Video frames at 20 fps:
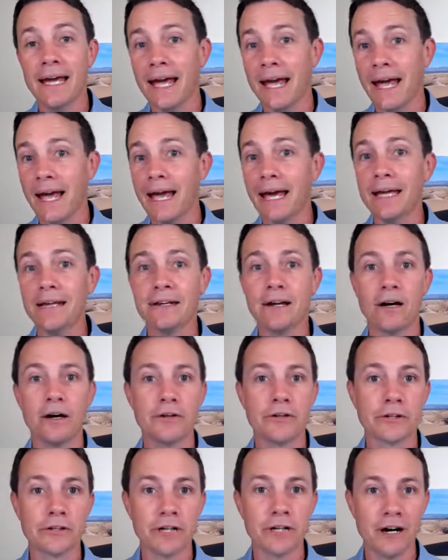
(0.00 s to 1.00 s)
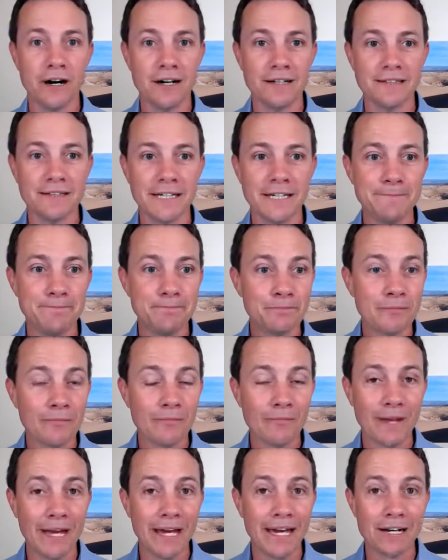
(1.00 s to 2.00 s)
and other content.
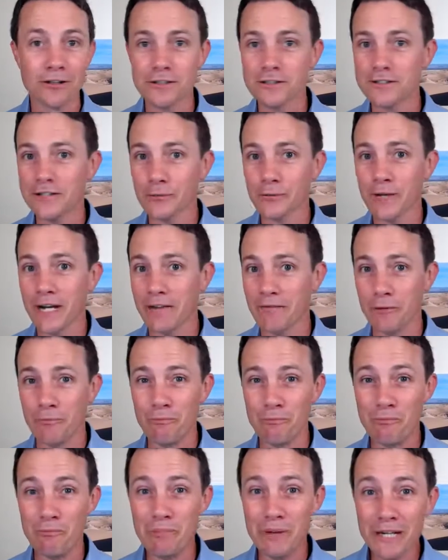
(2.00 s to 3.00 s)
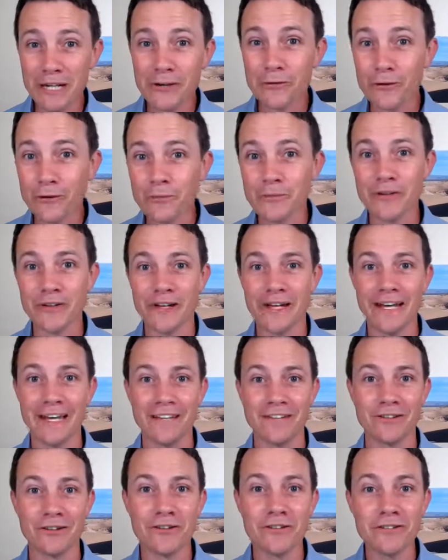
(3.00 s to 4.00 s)
And it looks like we're gonna have a big group today,
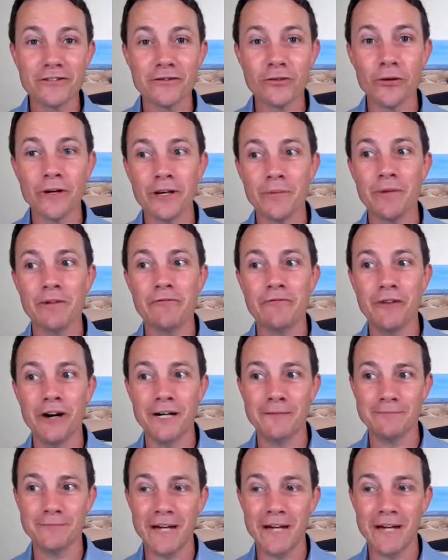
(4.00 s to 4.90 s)
so this is going to be fun.